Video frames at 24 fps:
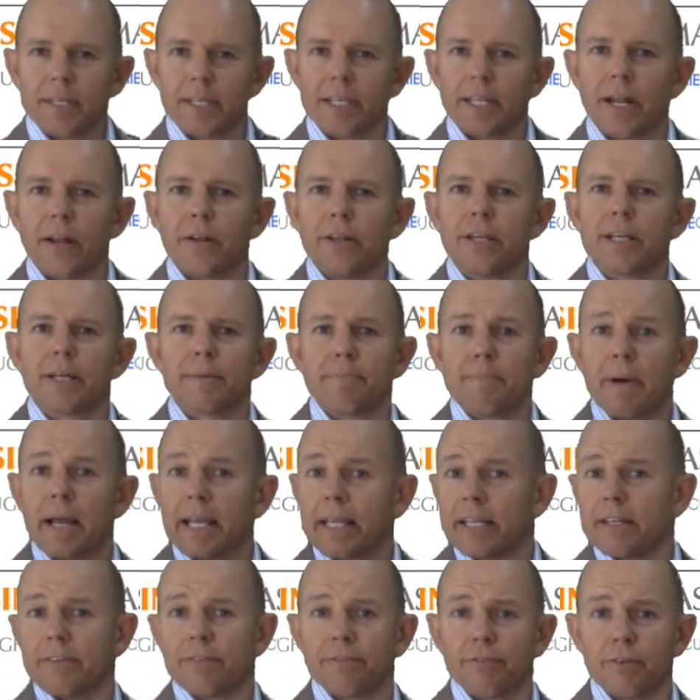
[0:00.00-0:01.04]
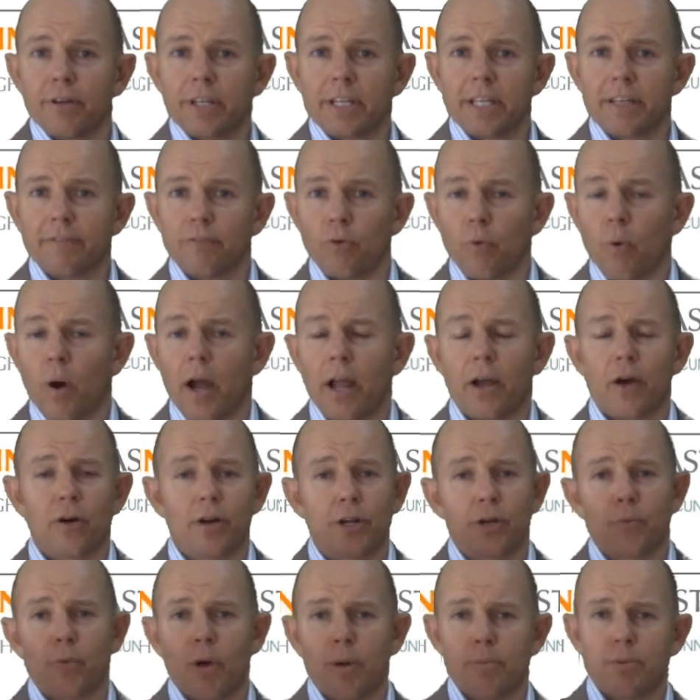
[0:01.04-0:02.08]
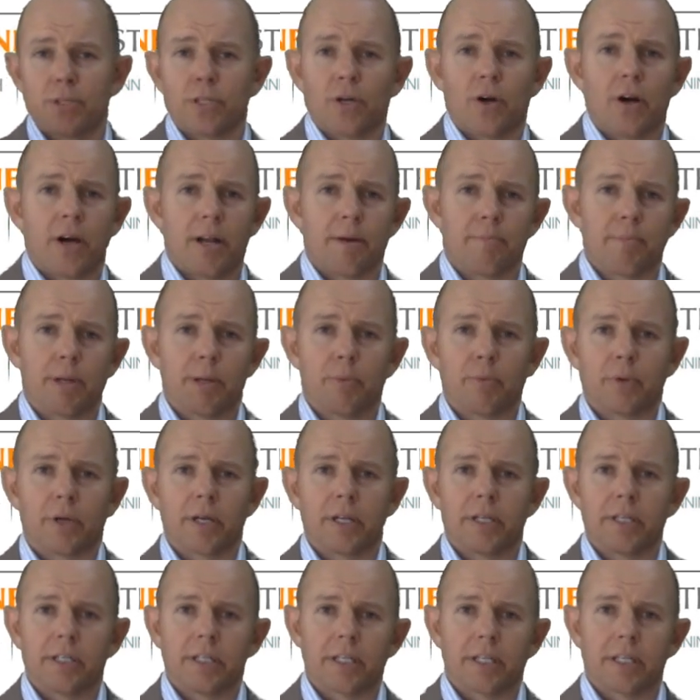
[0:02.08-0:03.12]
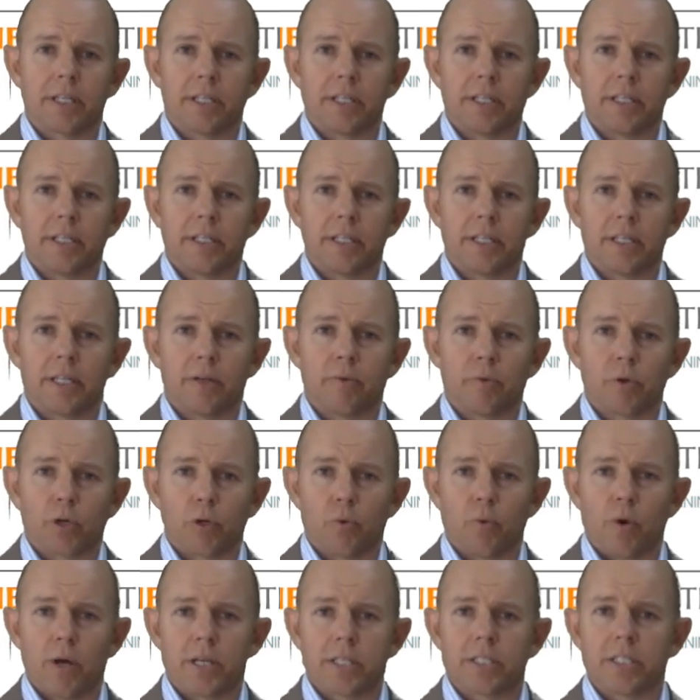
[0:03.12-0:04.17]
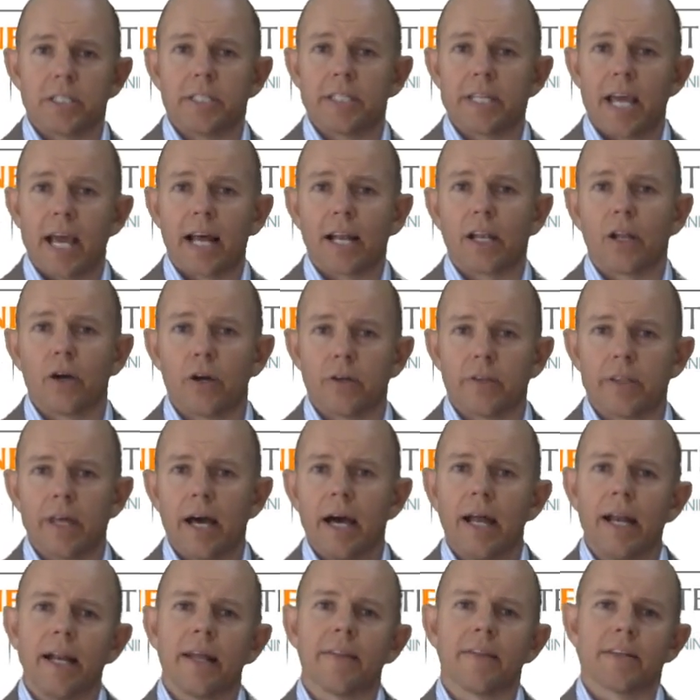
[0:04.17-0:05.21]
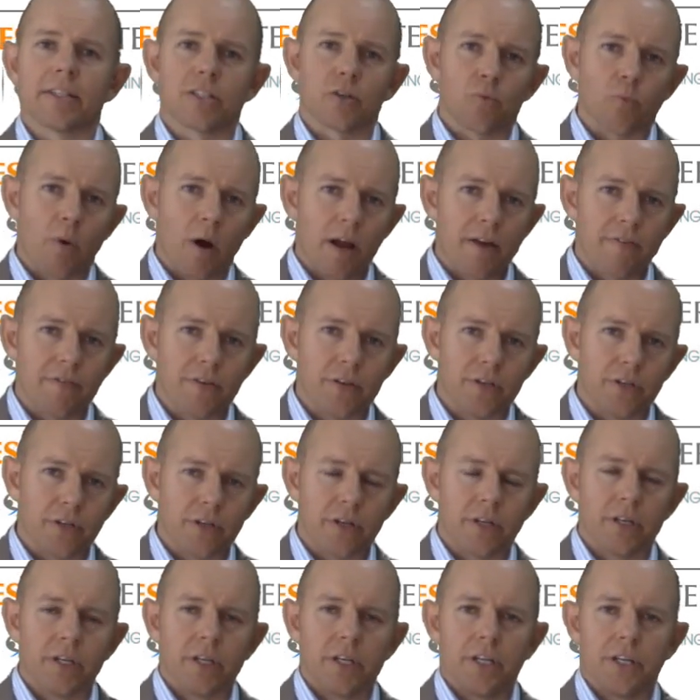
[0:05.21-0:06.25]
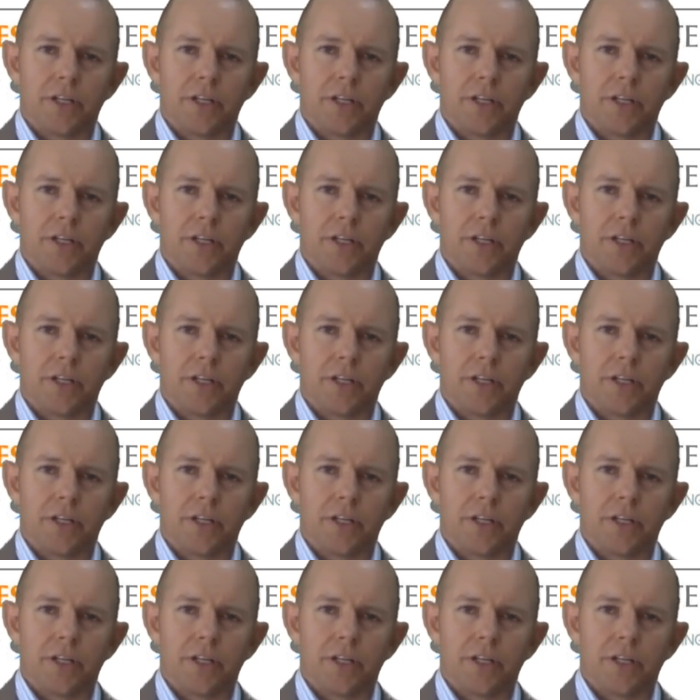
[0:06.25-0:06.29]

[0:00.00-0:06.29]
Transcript: You can make it a free giveaway on your website, and people can request to download that, and that's a way for you to